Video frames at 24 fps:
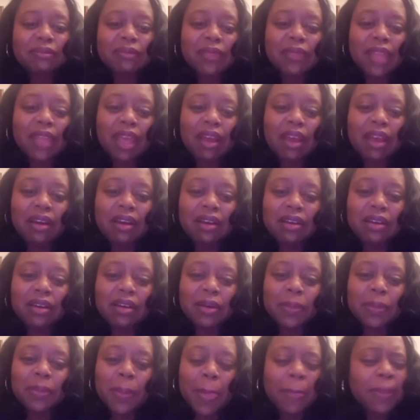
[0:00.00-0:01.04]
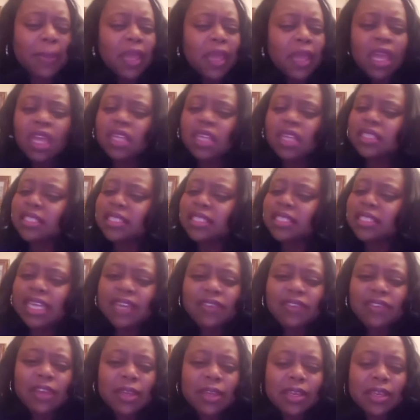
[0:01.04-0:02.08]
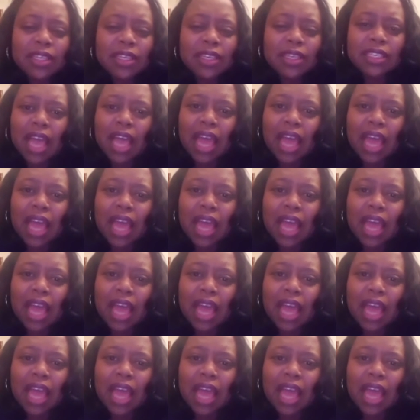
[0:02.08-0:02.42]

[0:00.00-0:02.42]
Okay. We'll go. We can take that. We can